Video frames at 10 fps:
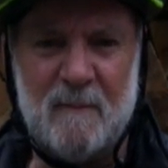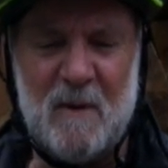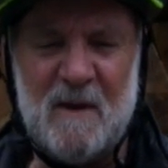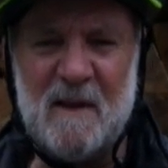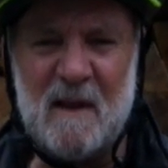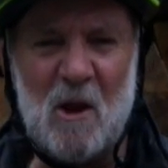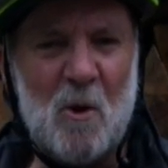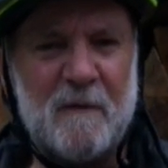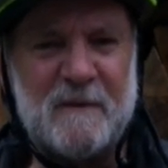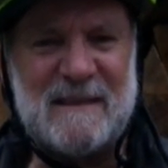but you need a
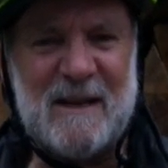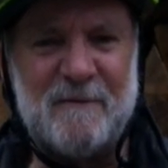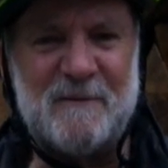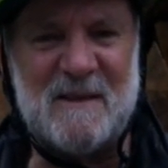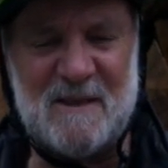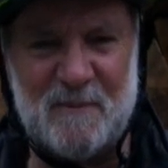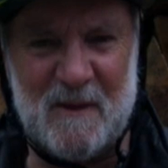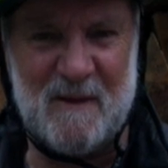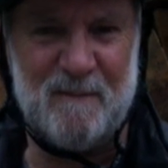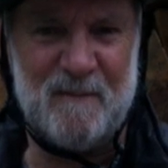lot of
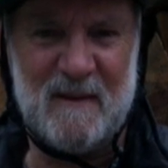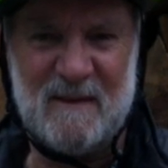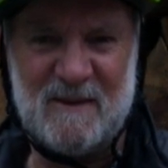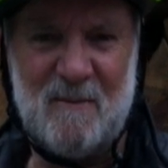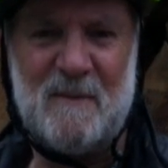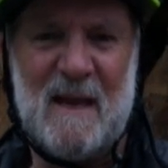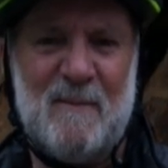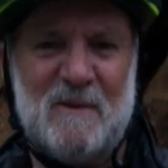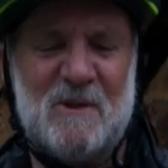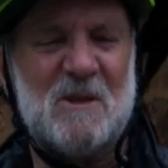self-discipline, and
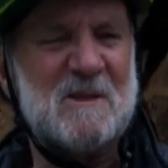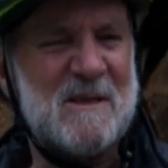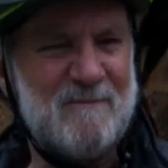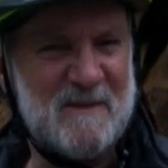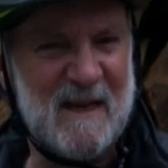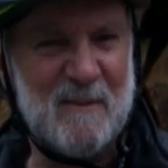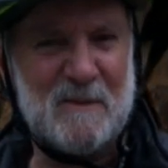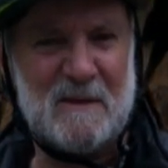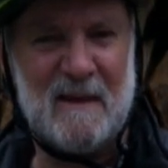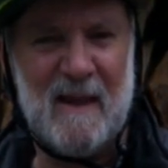sometimes, just
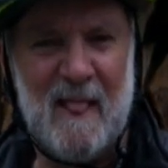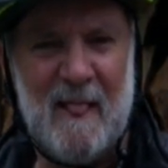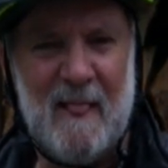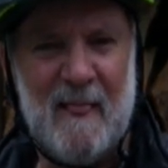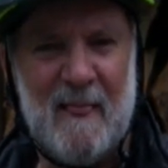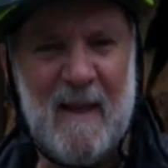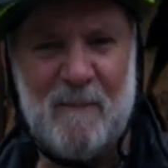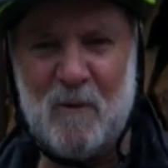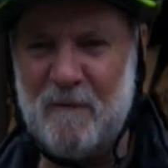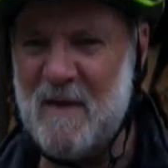sometimes,
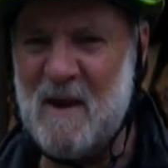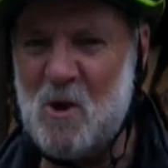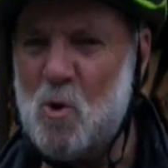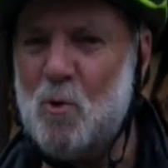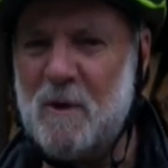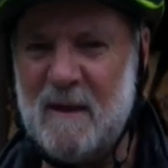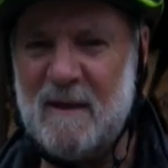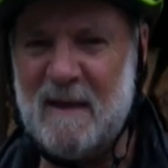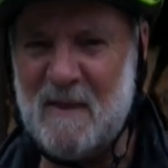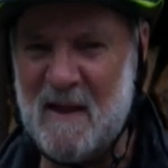I'm not very good
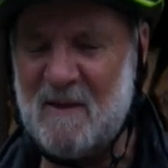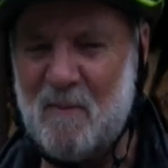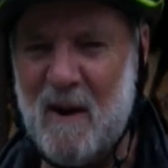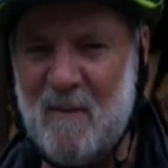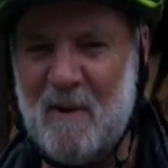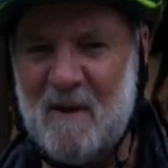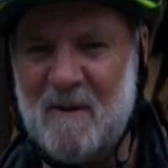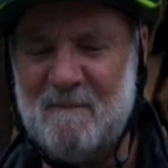in that department.